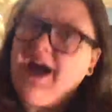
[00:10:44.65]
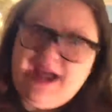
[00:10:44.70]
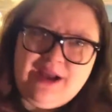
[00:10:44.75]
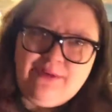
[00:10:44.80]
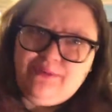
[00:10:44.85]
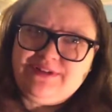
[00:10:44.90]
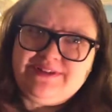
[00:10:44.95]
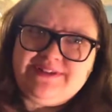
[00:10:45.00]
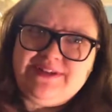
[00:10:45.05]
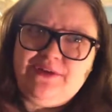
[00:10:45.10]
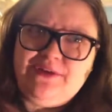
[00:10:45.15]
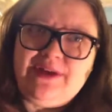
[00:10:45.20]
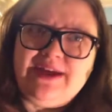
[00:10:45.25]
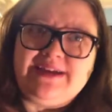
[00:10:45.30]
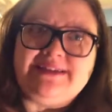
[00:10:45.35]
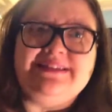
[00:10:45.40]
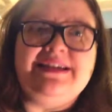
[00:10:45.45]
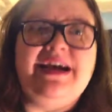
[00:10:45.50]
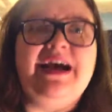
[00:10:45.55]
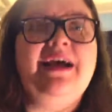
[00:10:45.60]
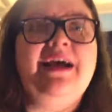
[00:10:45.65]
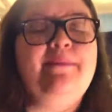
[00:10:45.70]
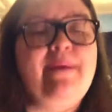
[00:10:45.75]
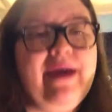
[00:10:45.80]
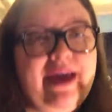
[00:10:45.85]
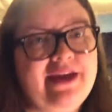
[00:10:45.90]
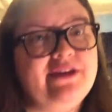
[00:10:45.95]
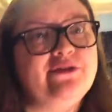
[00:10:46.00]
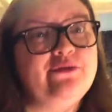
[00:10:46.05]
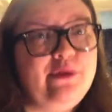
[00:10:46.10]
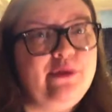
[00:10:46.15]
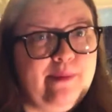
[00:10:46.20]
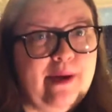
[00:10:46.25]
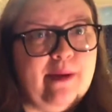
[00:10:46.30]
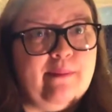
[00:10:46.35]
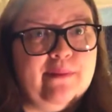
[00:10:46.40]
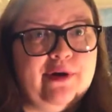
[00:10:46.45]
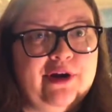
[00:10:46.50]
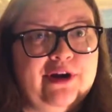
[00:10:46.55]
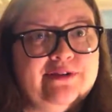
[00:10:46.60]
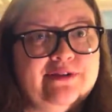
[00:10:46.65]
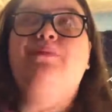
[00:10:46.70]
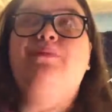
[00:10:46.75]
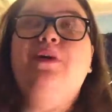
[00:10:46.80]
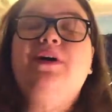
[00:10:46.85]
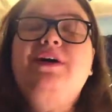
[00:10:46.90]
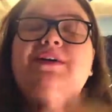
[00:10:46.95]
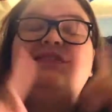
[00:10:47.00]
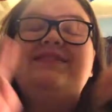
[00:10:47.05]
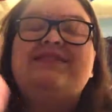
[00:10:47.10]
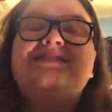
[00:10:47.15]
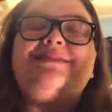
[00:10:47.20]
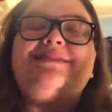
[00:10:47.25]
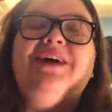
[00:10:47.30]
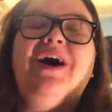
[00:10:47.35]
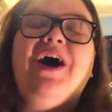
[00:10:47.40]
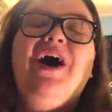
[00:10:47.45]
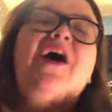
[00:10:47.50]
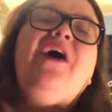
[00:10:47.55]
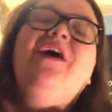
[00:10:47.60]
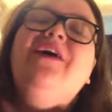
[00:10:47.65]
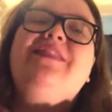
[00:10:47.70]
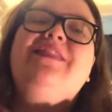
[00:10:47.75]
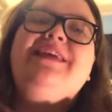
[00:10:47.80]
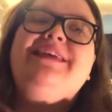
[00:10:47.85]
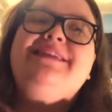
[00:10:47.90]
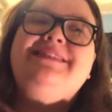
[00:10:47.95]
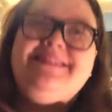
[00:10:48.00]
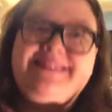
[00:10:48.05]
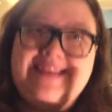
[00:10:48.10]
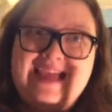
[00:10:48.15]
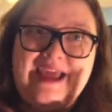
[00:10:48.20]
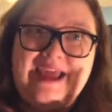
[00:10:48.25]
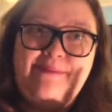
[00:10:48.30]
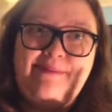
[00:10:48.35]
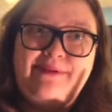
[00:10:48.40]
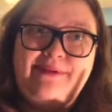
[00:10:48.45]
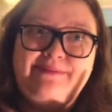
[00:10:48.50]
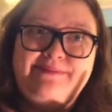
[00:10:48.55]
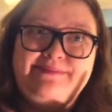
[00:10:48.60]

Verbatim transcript: I will see you next time, and remember, books are the escape.